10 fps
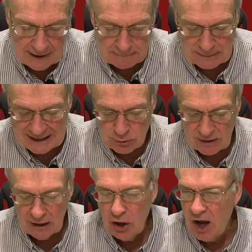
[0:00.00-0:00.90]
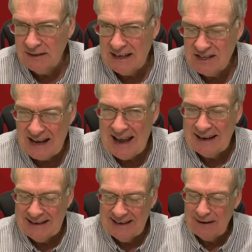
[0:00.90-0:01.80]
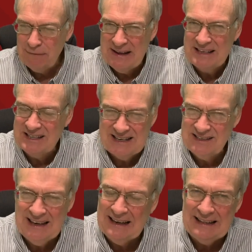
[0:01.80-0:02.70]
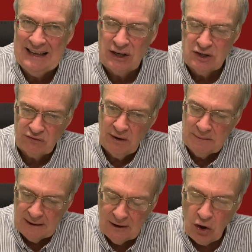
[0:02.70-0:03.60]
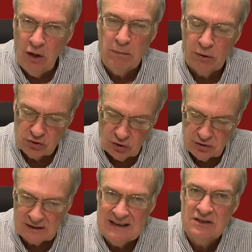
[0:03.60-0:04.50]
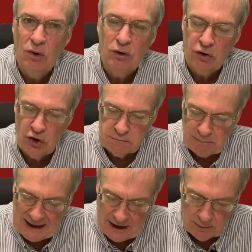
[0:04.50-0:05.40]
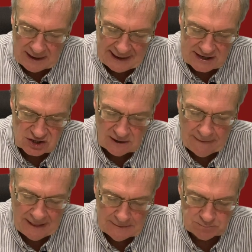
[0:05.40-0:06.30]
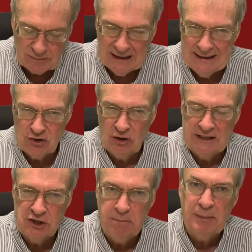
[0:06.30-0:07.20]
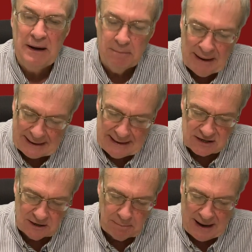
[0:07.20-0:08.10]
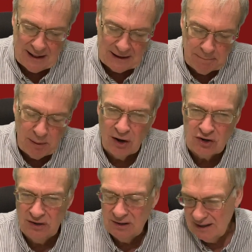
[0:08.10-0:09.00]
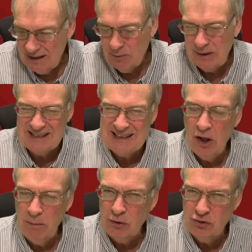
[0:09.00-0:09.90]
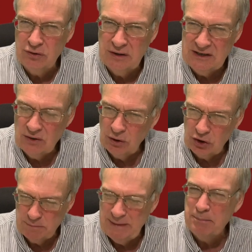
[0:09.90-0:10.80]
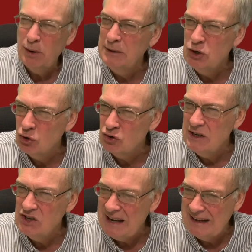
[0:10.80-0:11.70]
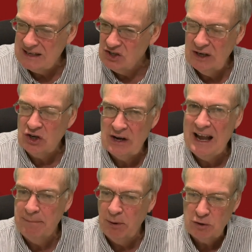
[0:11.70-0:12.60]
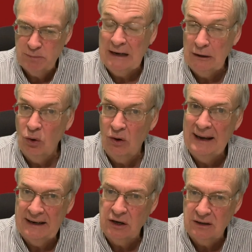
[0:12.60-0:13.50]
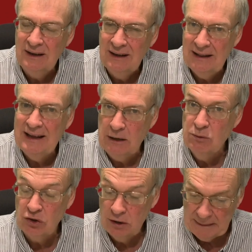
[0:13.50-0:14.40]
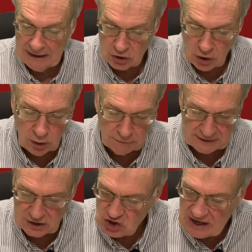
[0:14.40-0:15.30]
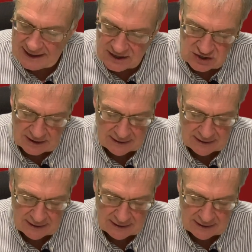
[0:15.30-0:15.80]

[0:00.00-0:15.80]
Played with a lot of desire. He did a fantastic clearance from almost under his own crossbar, where he had to literally sprint back into the penalty box, and when I say almost under his own crossbar, probably just inside the 6-yard box, but it looked like it was going to be a goal for the Czechs,